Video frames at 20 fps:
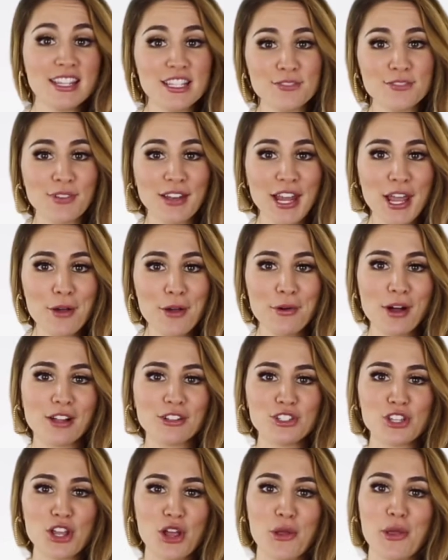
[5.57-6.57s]
In this video,
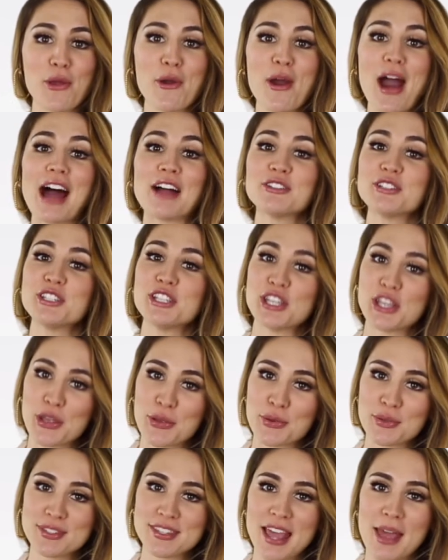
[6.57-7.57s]
I'll show you how to
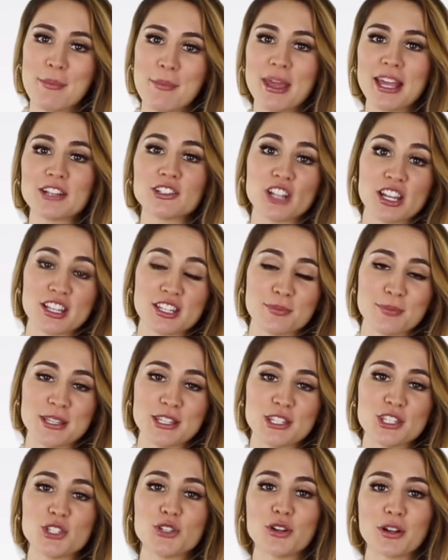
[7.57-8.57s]
use and make
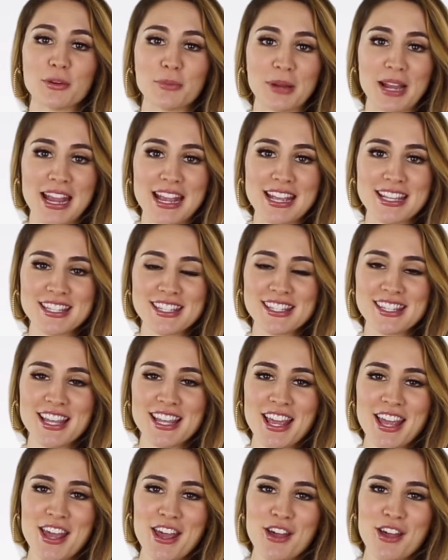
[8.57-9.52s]
adjustments to your brace.